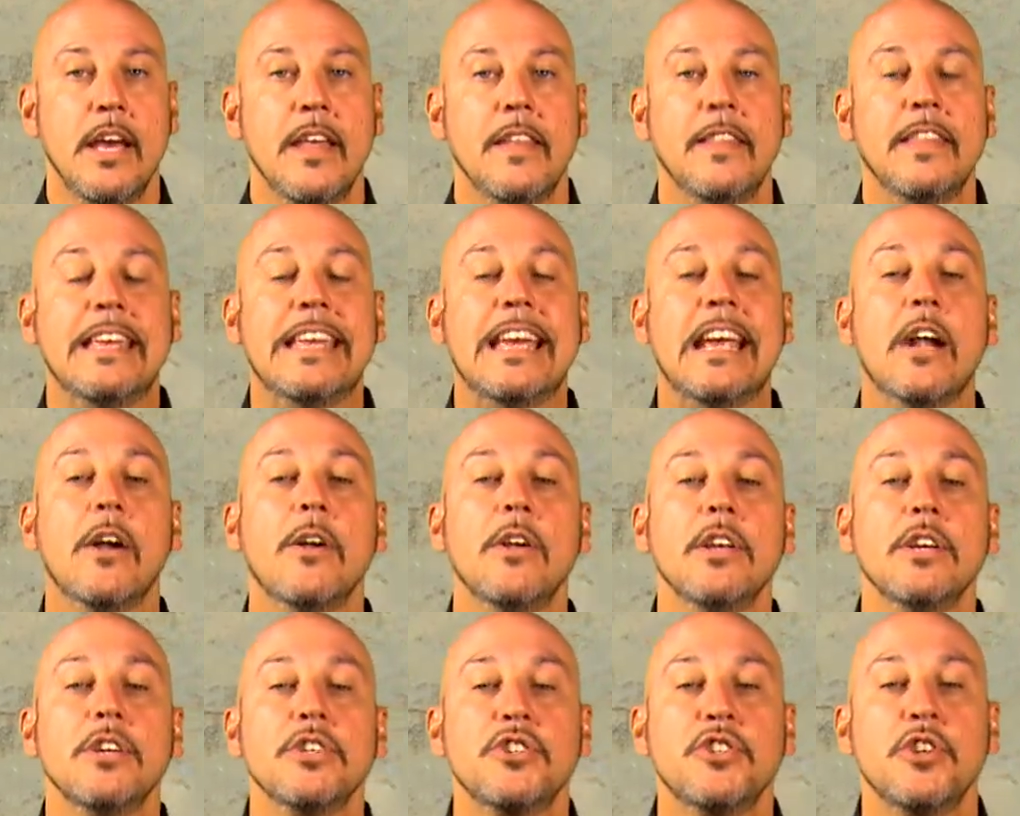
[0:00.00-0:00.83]
The
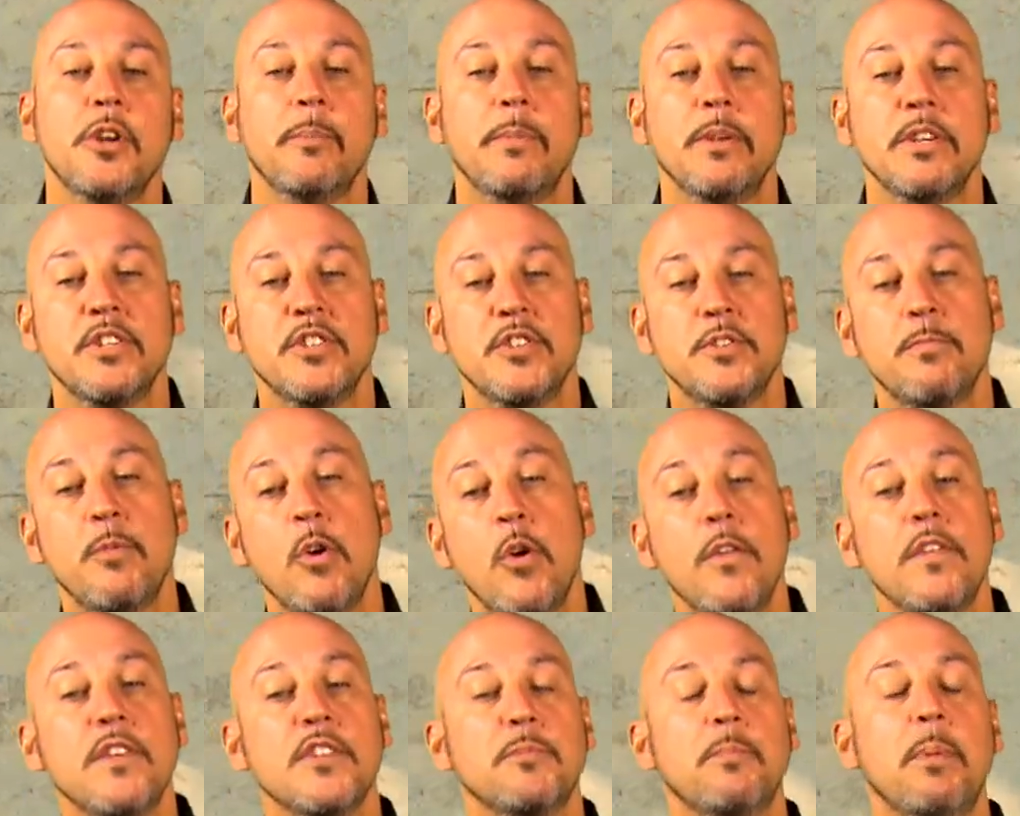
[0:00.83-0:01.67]
area should be
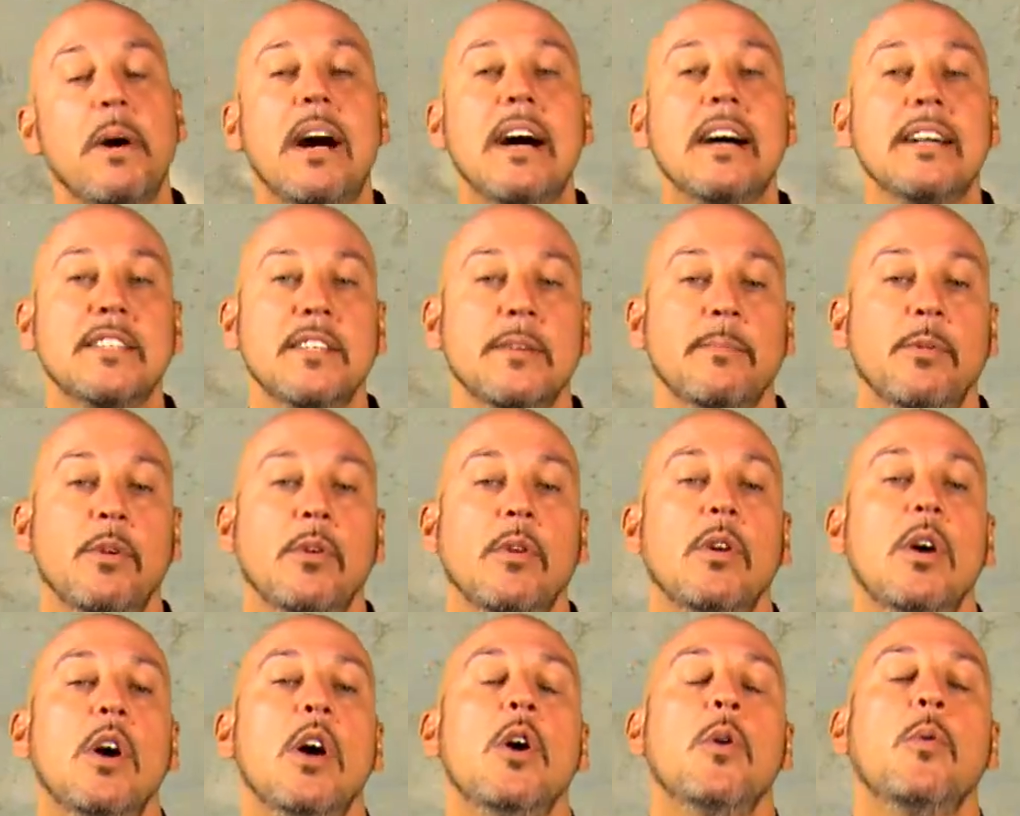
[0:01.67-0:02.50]
smooth as possible
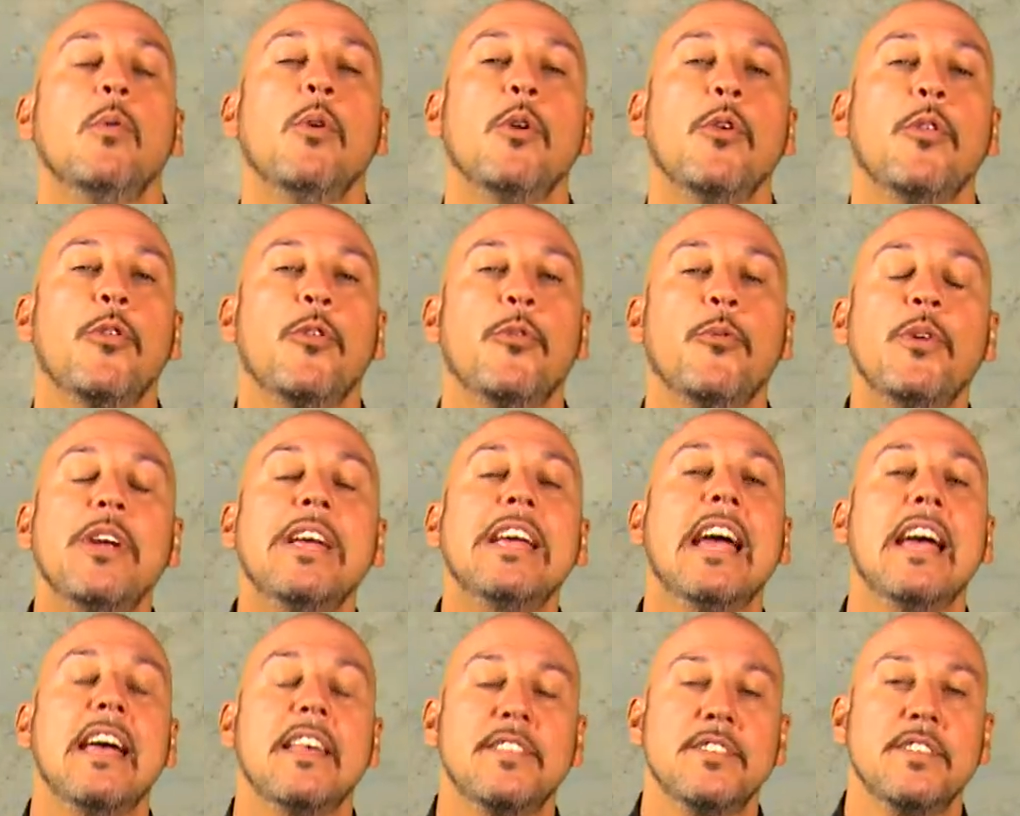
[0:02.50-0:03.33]
with
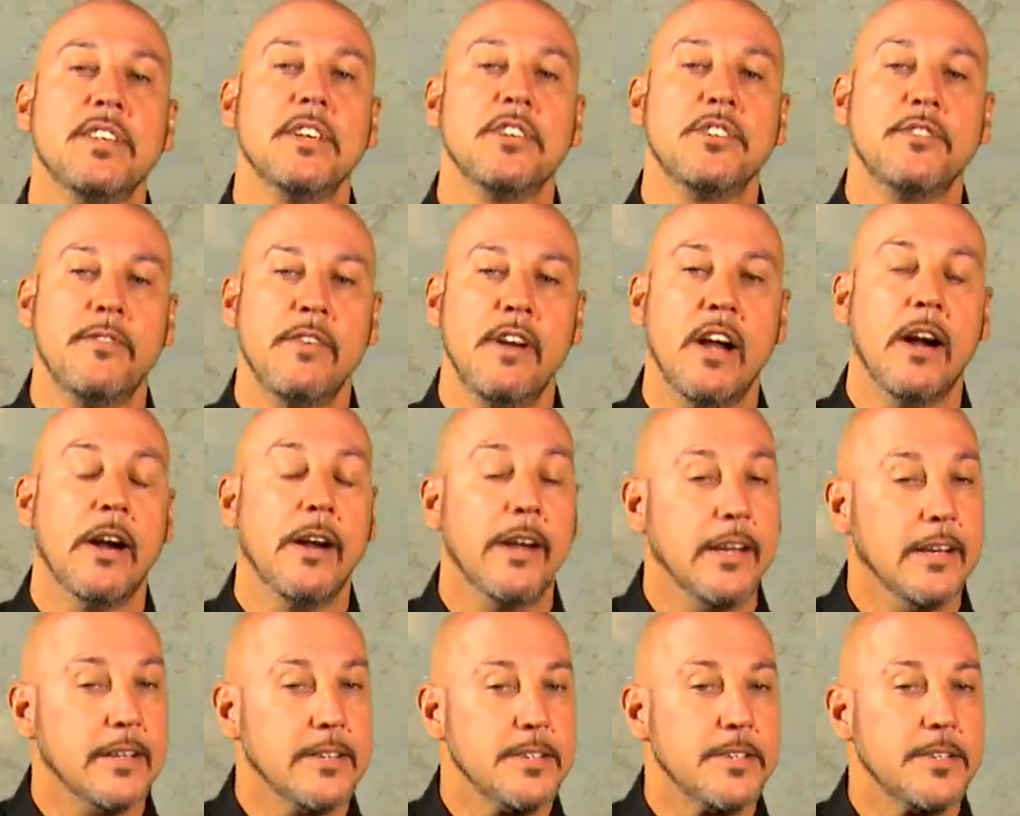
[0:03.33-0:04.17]
3/8 inch
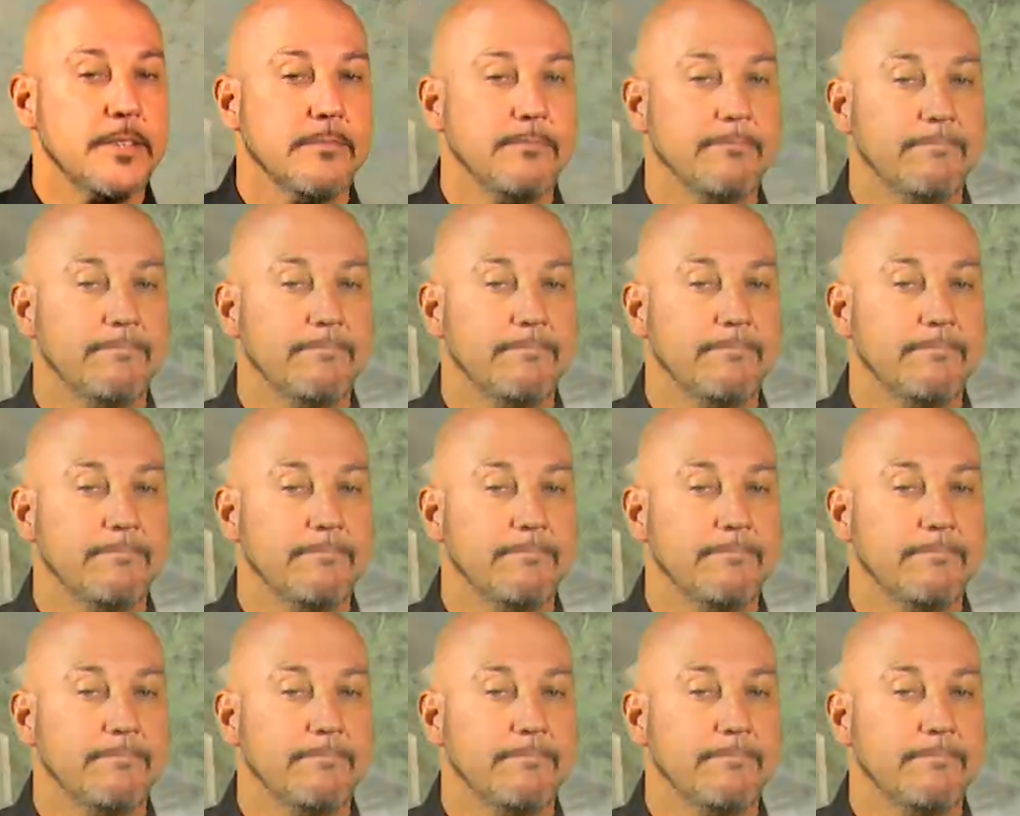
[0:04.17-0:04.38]
variance.